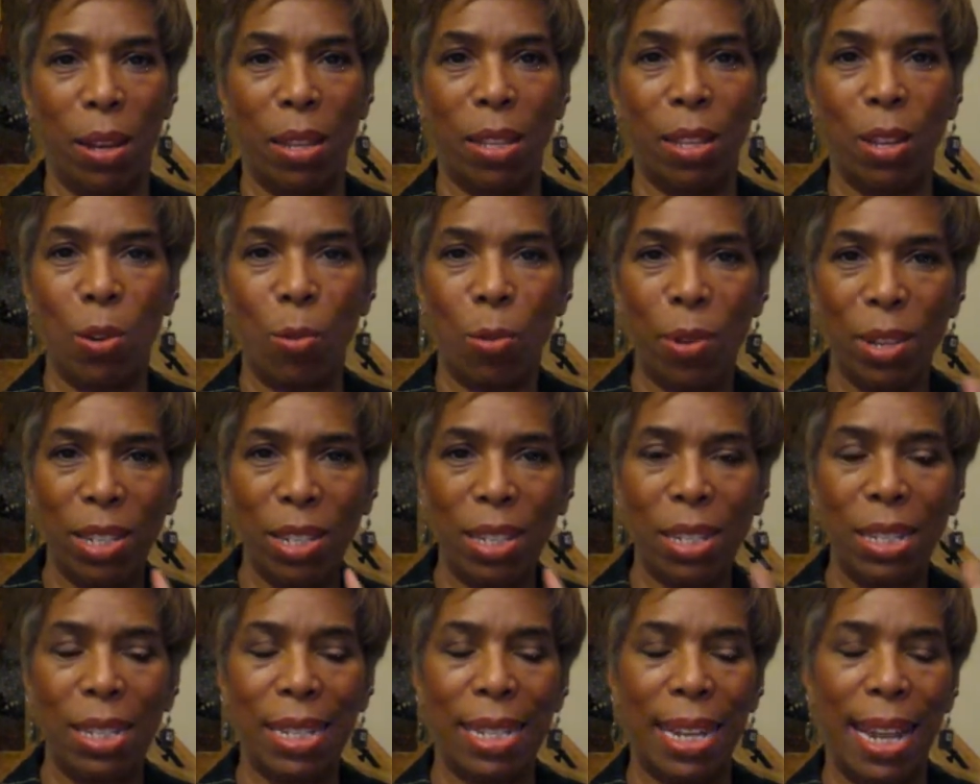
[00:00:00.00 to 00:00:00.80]
And the
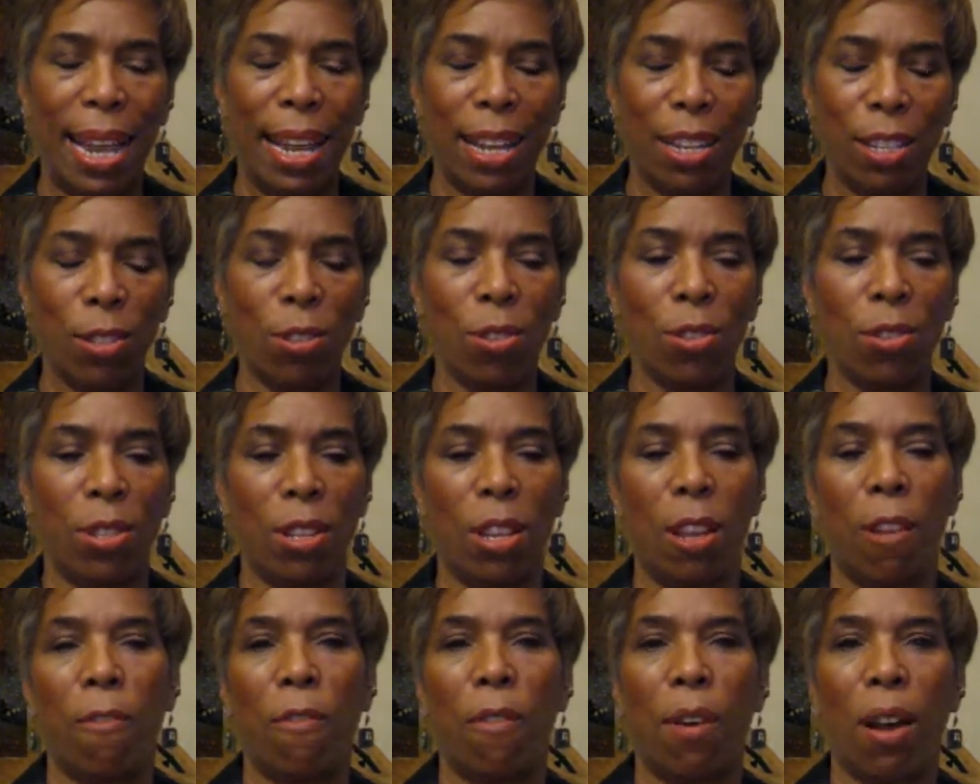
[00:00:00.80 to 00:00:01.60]
questions to ask
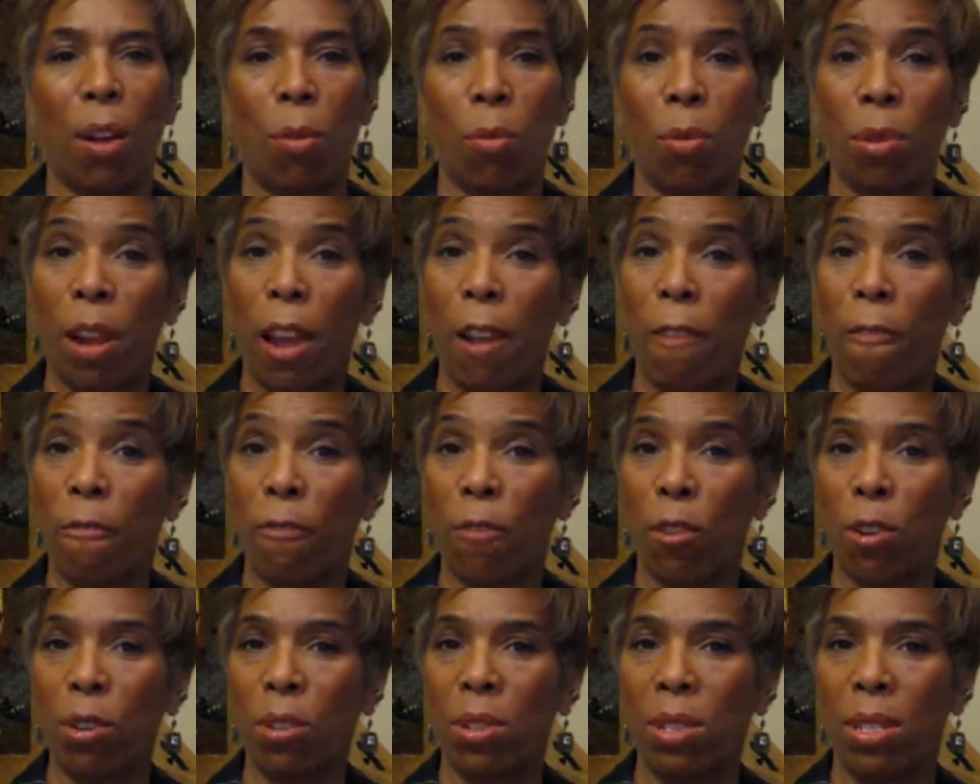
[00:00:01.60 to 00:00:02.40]
yourself are, when I
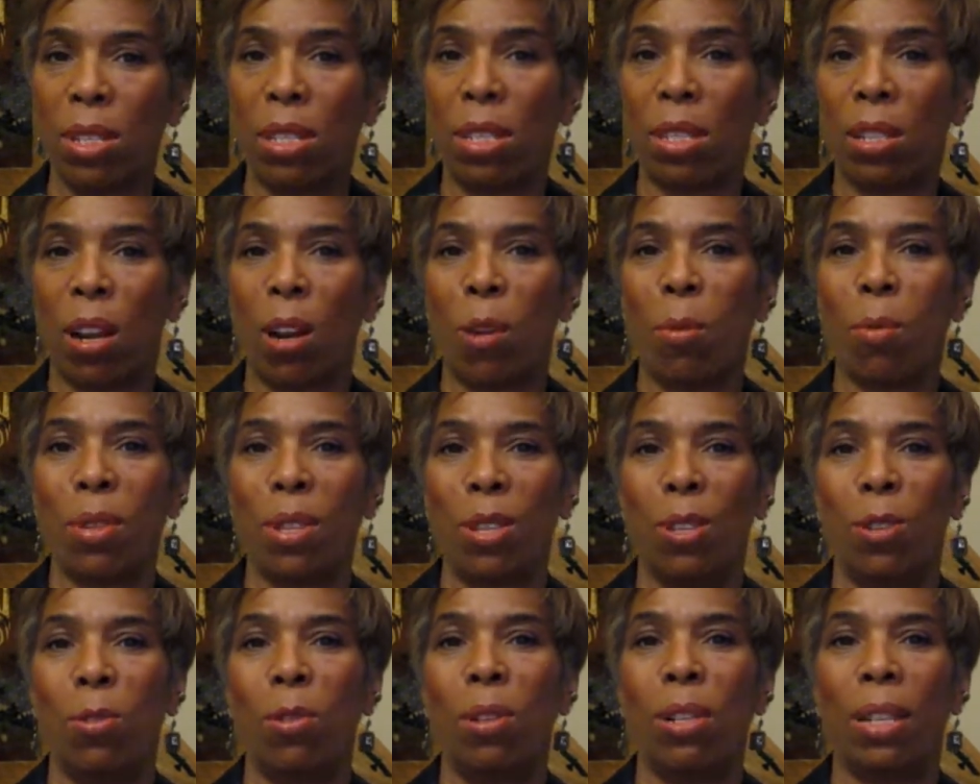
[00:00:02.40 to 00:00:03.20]
first start with
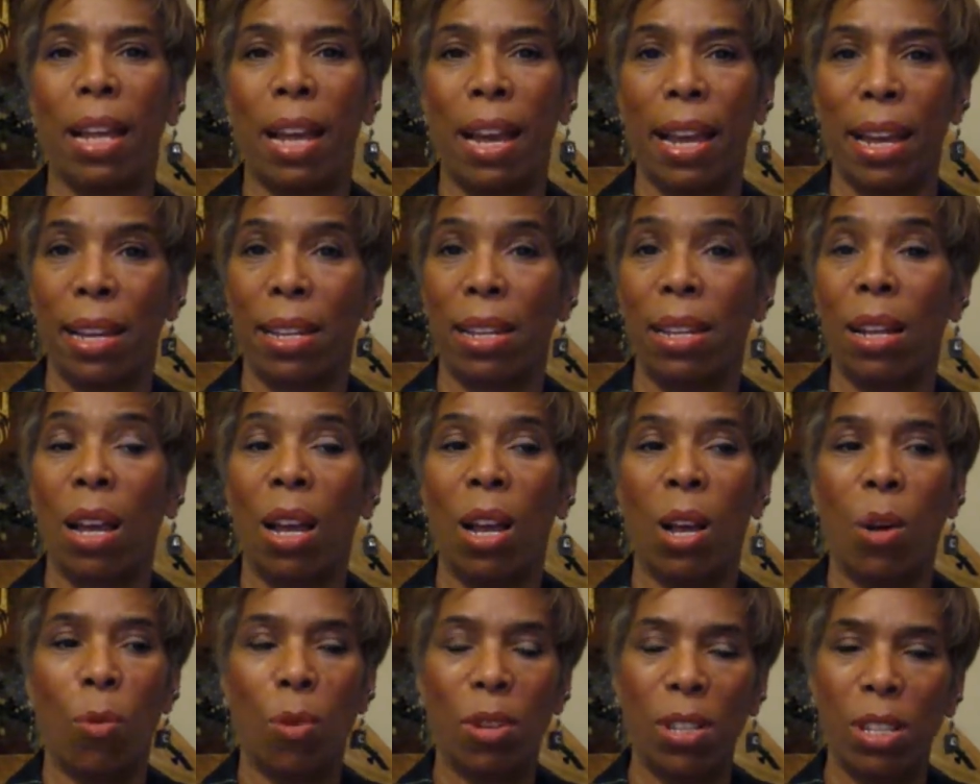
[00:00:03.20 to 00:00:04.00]
a new client,
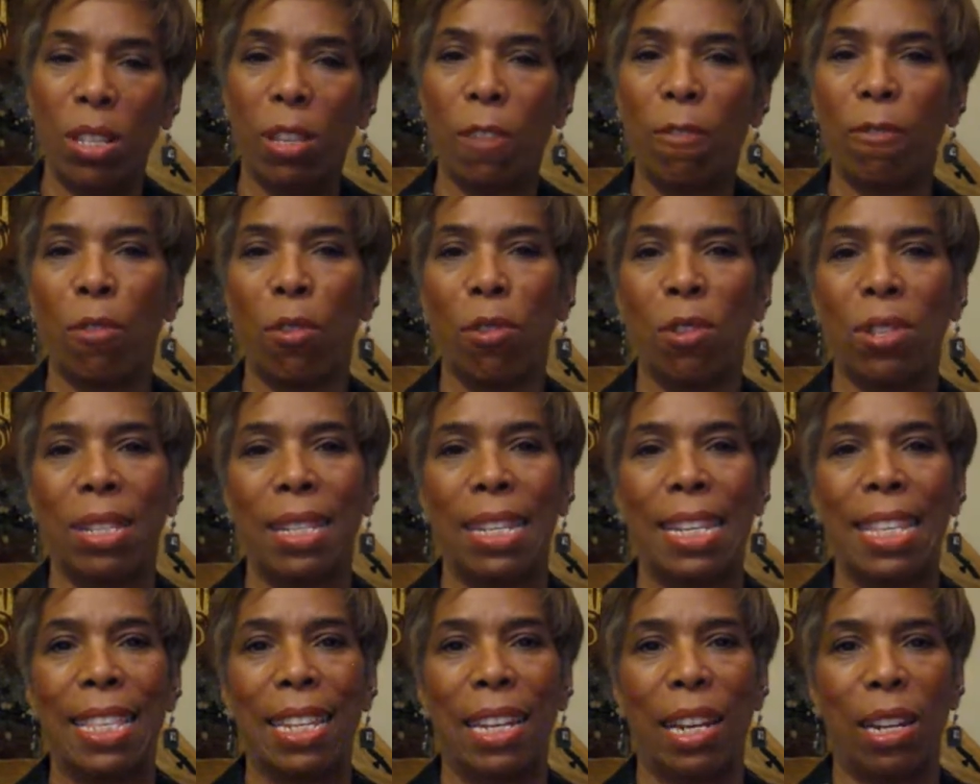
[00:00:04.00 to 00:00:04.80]
what's the first
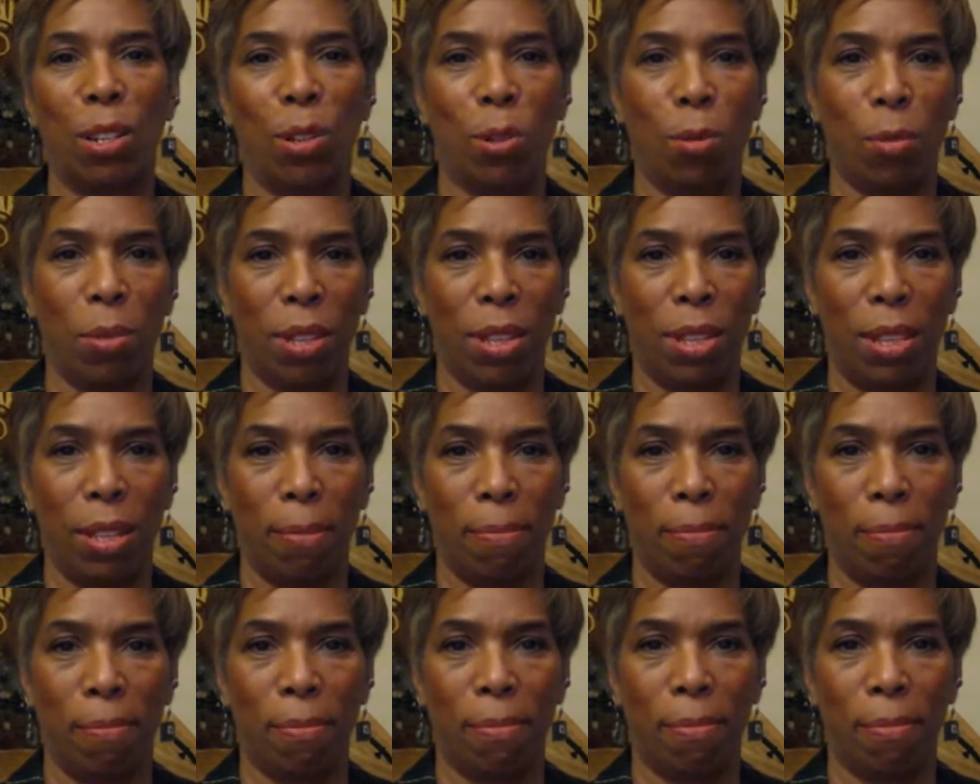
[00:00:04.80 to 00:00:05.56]
thing that I do with them?